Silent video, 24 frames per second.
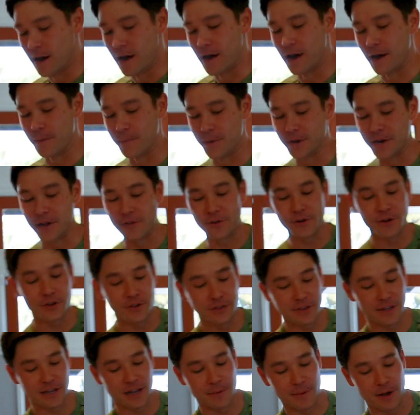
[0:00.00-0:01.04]
another
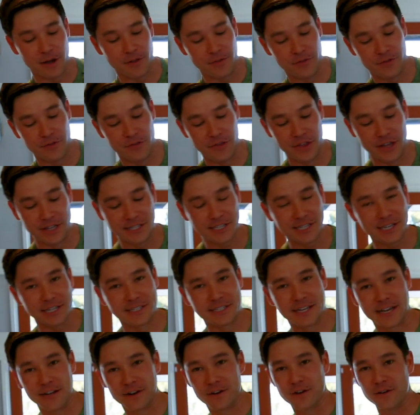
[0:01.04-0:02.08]
good thing about this
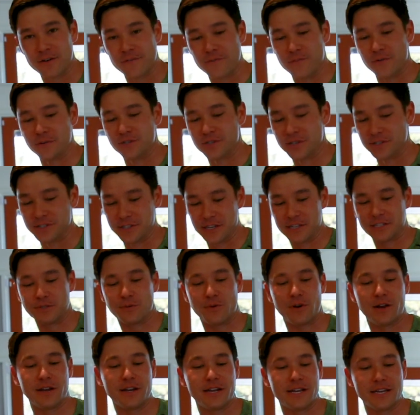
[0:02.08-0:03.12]
container versus this
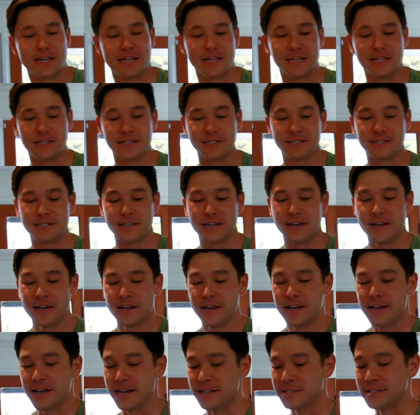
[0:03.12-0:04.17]
one is
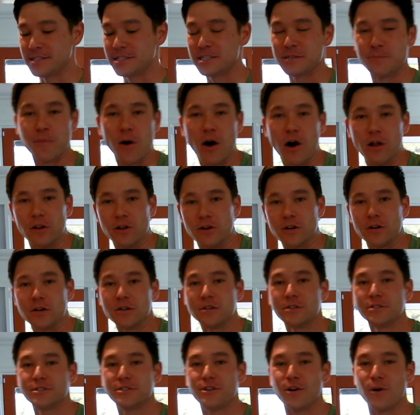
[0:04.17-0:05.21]
it's
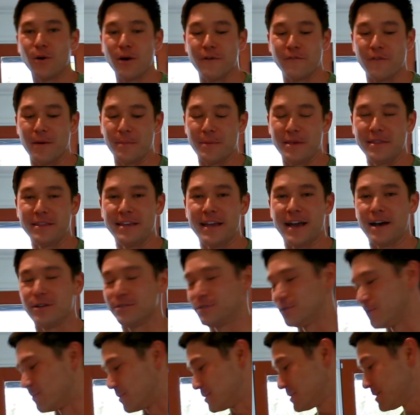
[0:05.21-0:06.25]
smaller. So if I'm in the
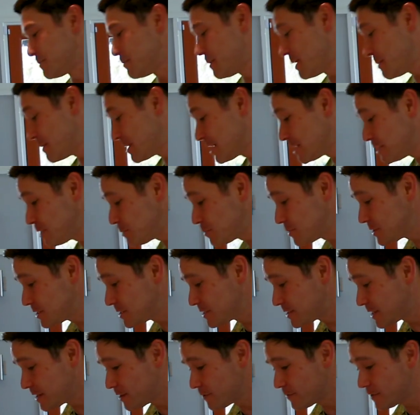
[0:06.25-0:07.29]
outdoors, baby, can you
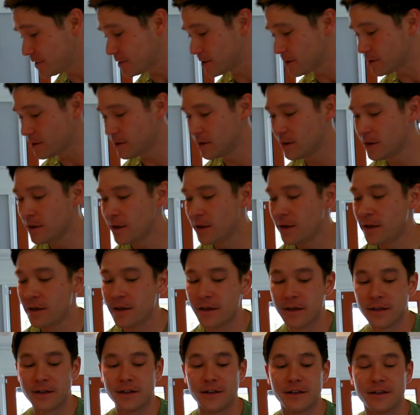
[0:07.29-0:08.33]
stay over here?
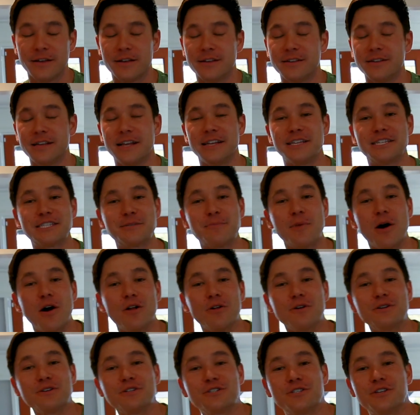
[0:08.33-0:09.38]
It's
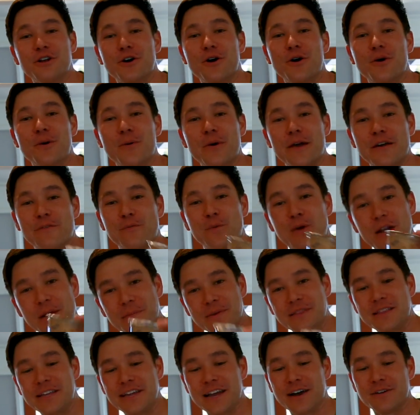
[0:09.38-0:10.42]
smaller, so if when
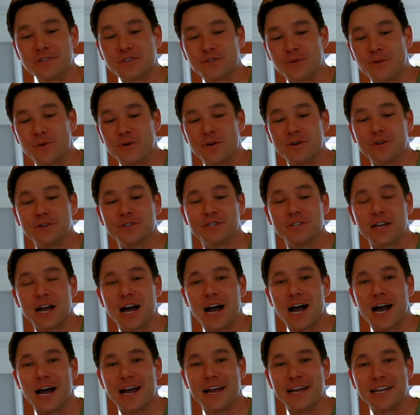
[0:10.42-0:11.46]
I'm in the
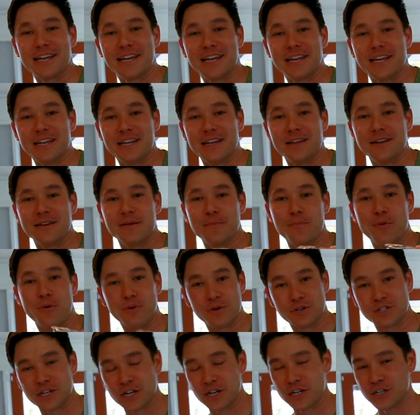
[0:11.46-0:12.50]
outdoors, I can
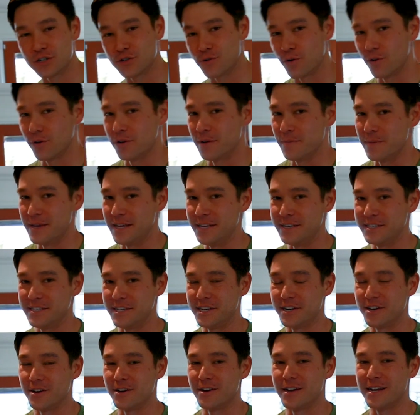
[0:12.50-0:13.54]
portion control him
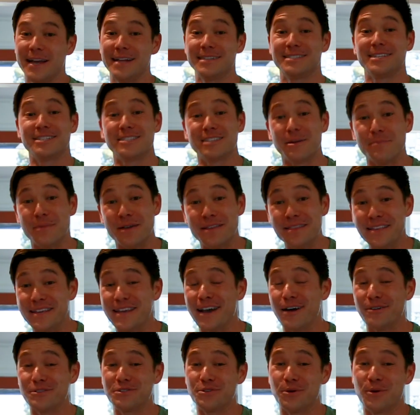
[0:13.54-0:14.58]
easier. And since I'm in
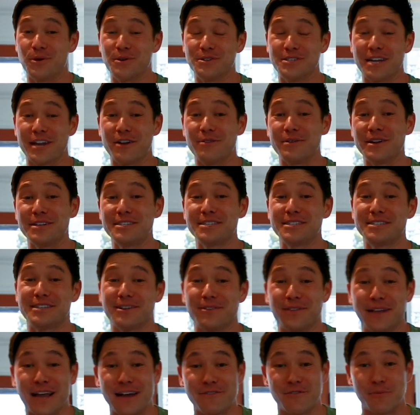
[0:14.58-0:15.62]
the outdoors, I don't
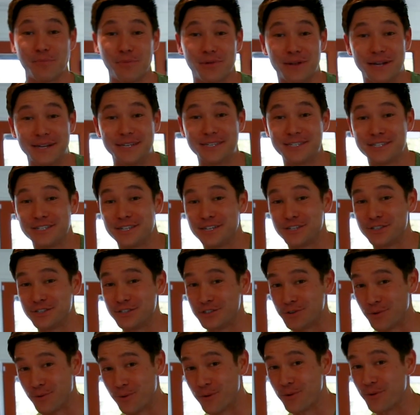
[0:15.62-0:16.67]
necessarily have a place to
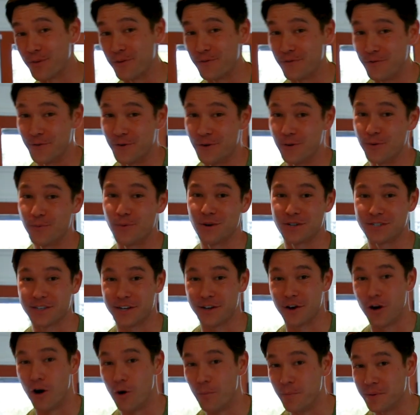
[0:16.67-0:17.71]
store the food once
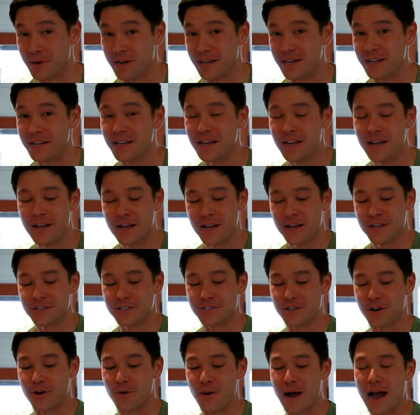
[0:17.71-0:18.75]
I open it.
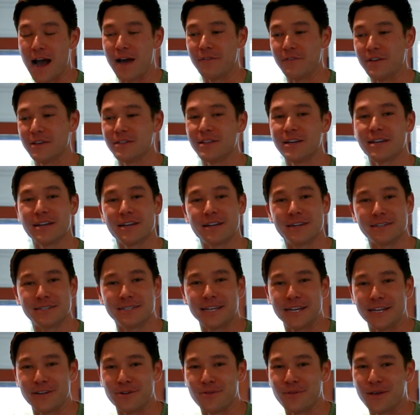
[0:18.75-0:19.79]
So having like a
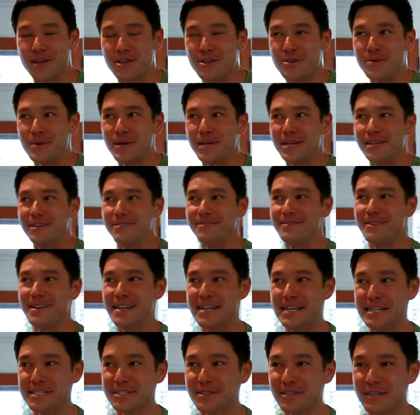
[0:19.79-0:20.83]
container that you can
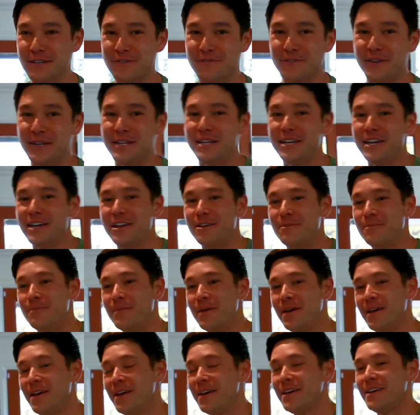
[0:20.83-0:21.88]
easily feed
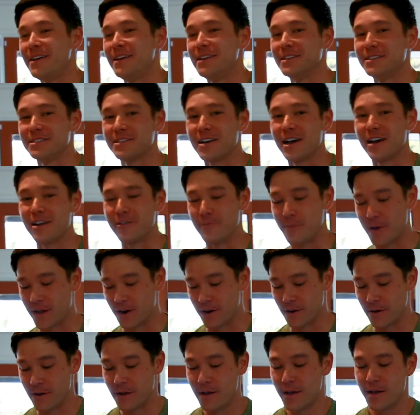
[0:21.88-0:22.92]
him is kind of
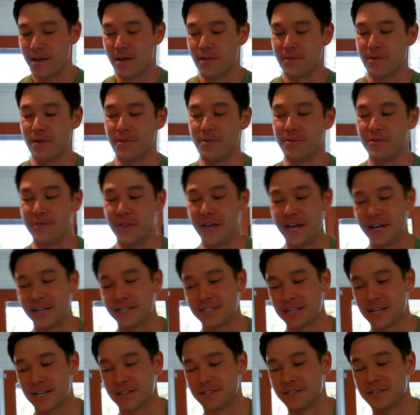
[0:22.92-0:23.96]
better than
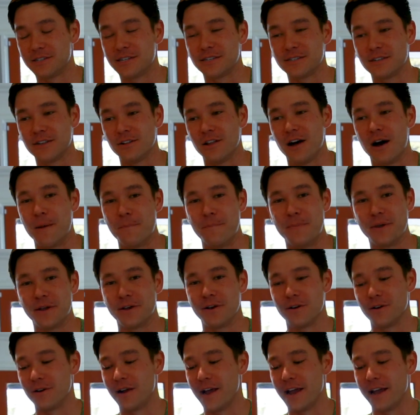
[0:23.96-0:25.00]
this, because this is a lot
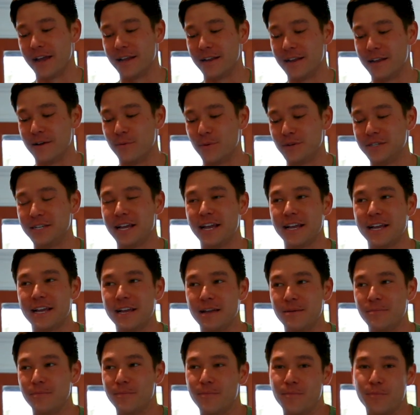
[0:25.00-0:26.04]
bigger and it would take
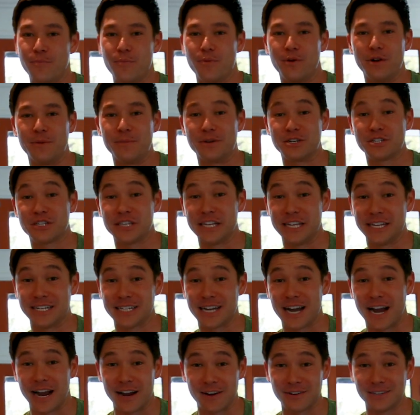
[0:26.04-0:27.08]
him pretty much the
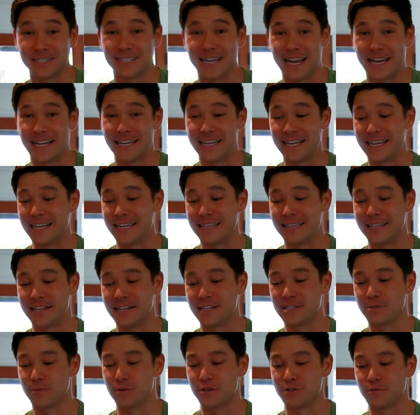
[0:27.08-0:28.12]
entire day to eat
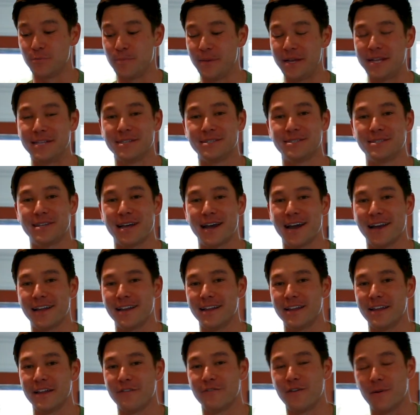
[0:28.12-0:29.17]
this, which means
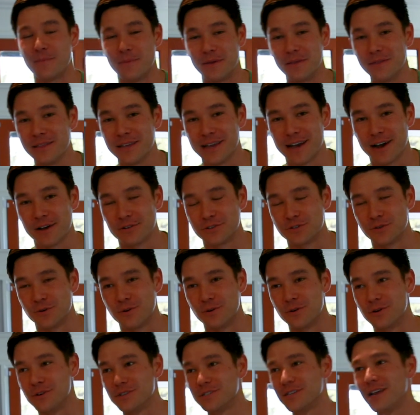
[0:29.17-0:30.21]
that if I'm in the
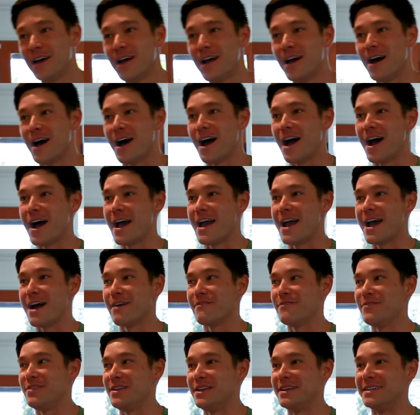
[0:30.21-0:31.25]
outdoors, I
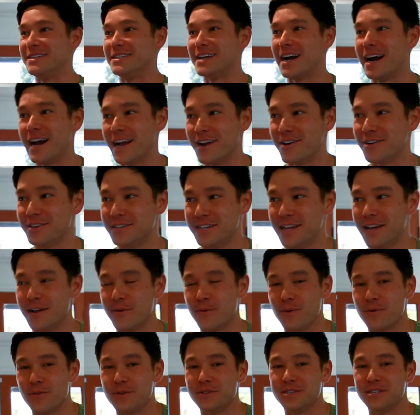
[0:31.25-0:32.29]
have the entire day
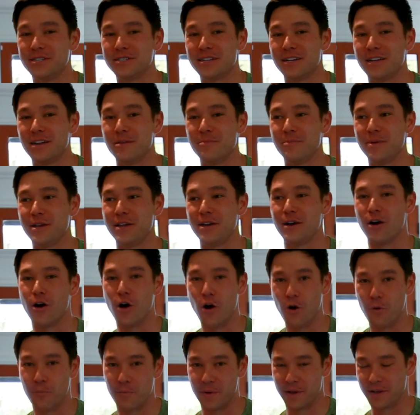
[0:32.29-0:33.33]
where this is gonna be
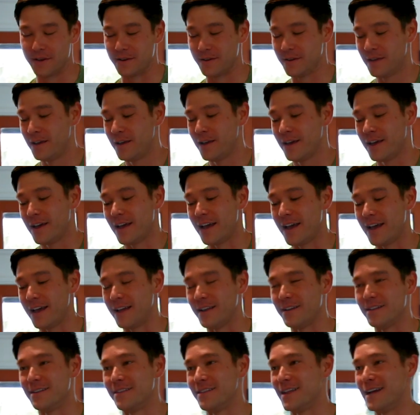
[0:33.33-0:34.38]
open, and